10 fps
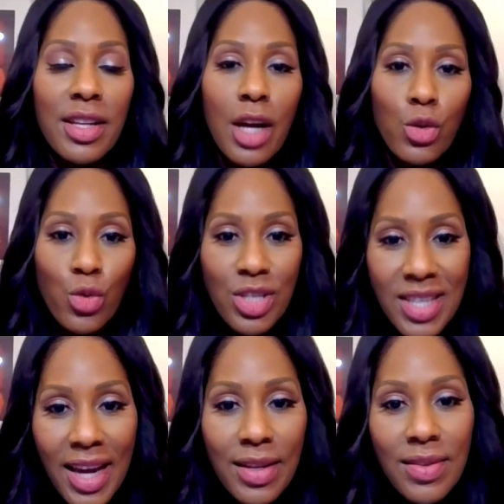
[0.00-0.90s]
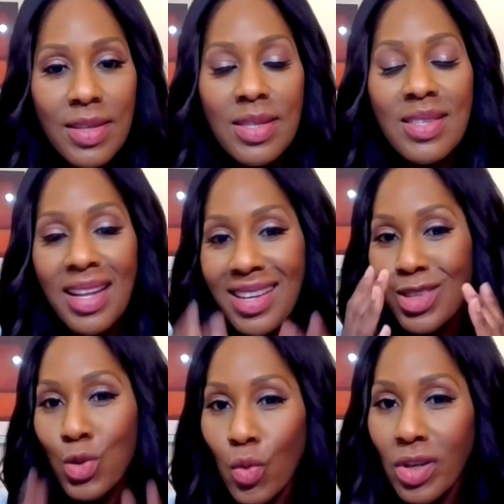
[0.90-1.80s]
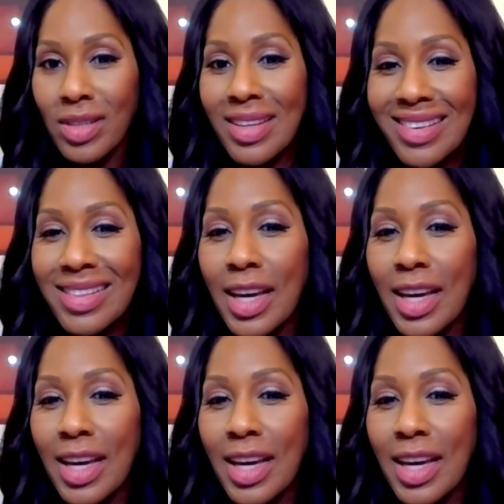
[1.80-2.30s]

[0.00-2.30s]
and understanding this is that historically,